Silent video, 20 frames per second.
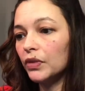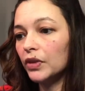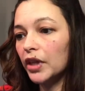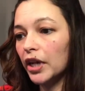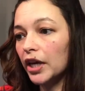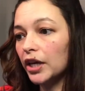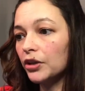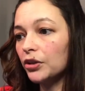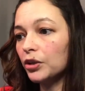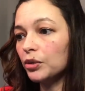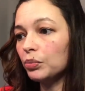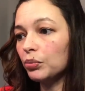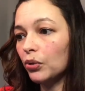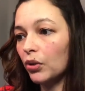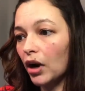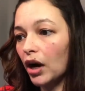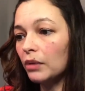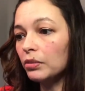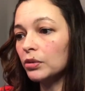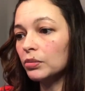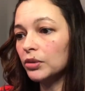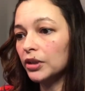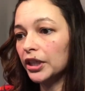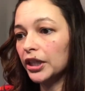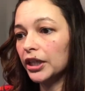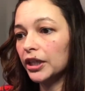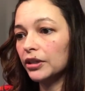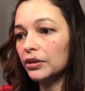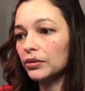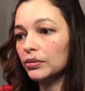they could
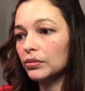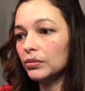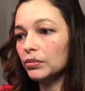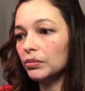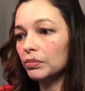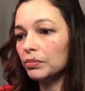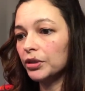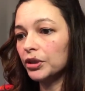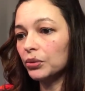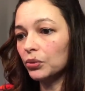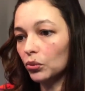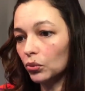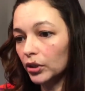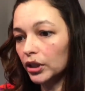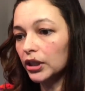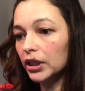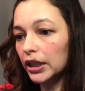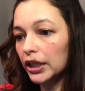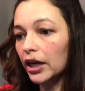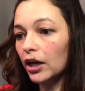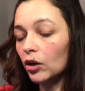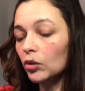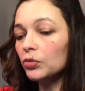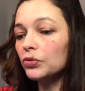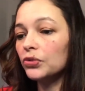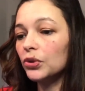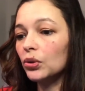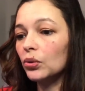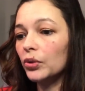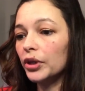probably be really
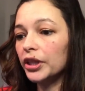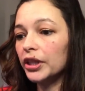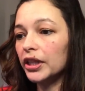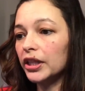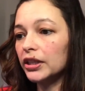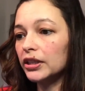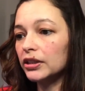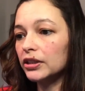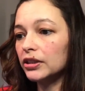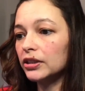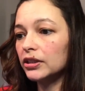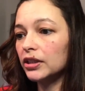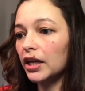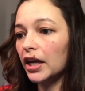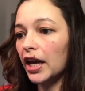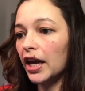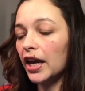helpful with this,